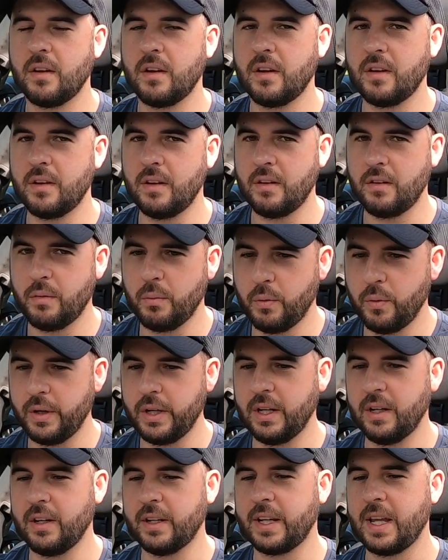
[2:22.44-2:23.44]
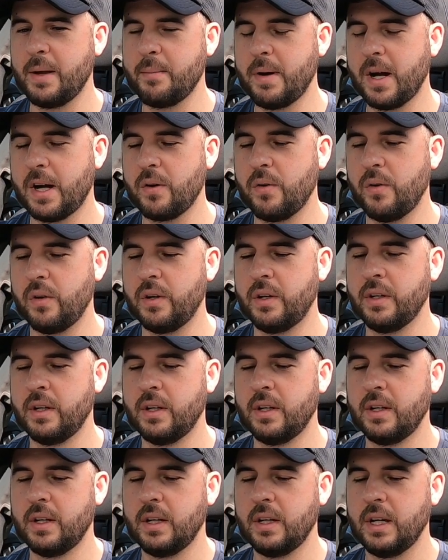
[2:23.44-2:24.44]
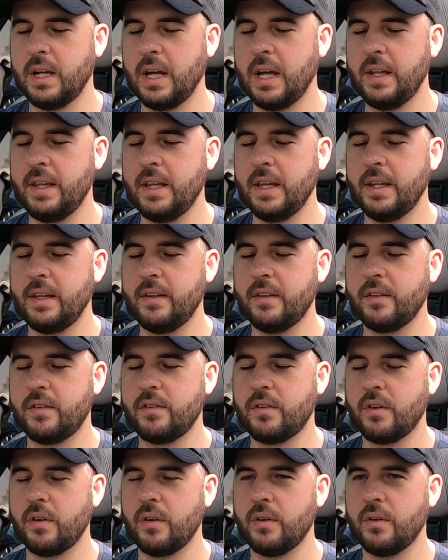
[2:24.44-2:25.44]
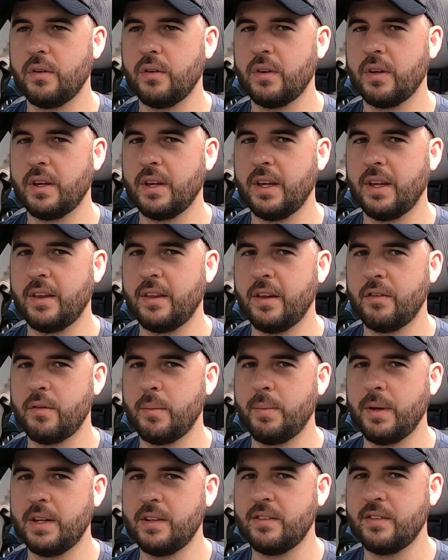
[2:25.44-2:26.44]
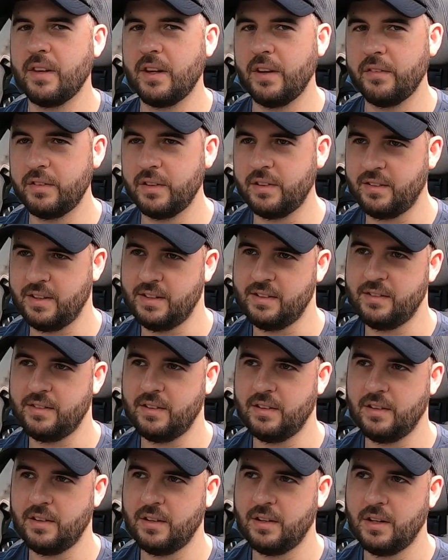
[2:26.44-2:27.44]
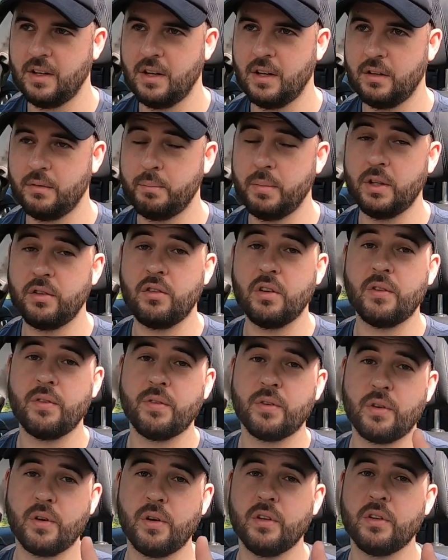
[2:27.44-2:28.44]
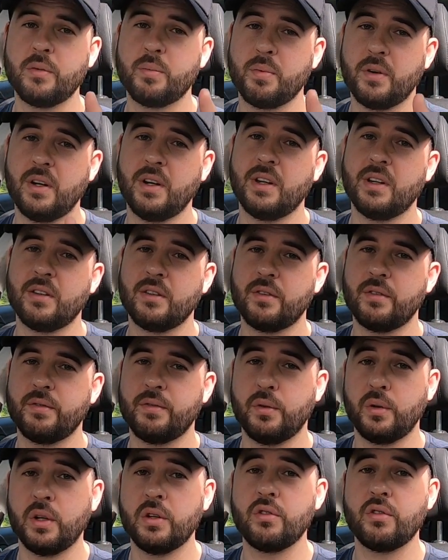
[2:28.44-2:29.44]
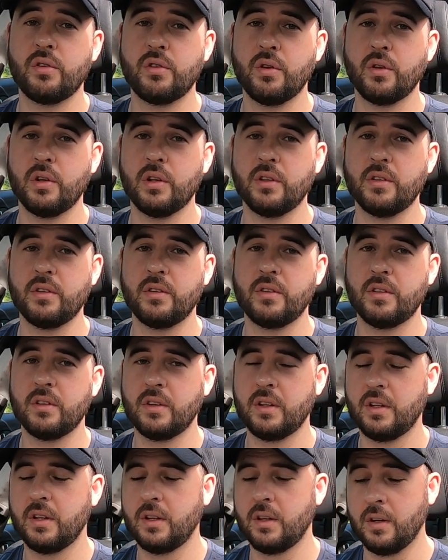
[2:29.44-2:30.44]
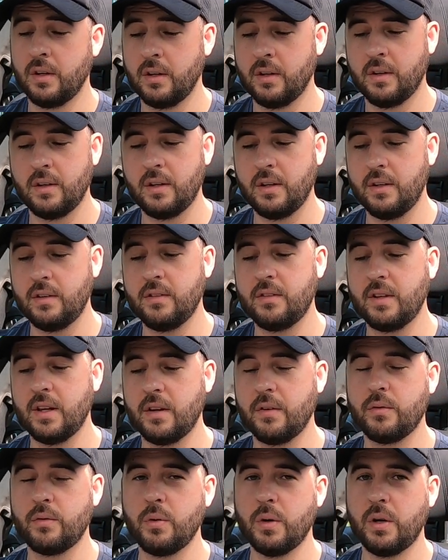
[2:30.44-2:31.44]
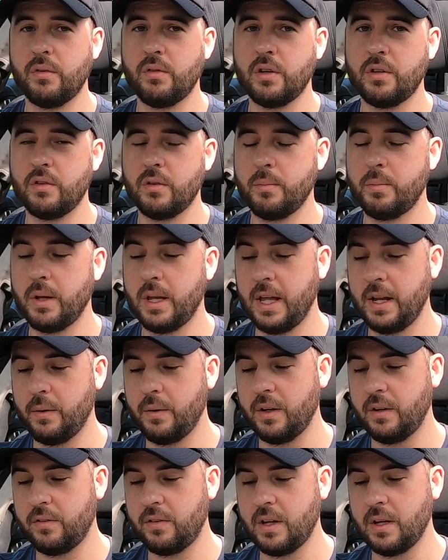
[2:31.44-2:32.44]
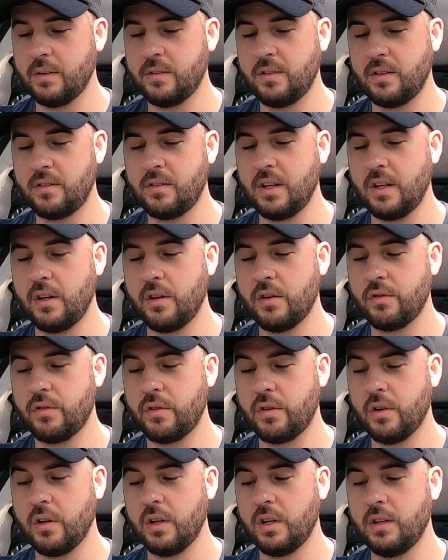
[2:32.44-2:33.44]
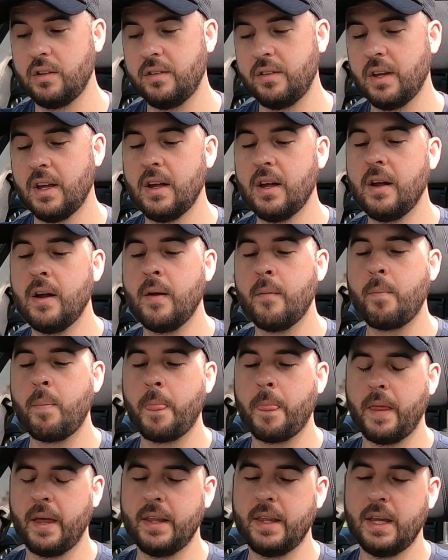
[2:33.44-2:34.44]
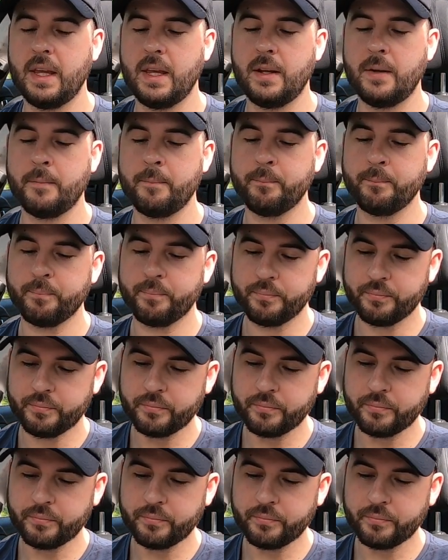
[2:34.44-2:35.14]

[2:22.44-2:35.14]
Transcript: the warning light came back on, and then so they replaced the other sensor, but just for cost price, $400 instead of $1,200. But anyway, so that's $1,600, and then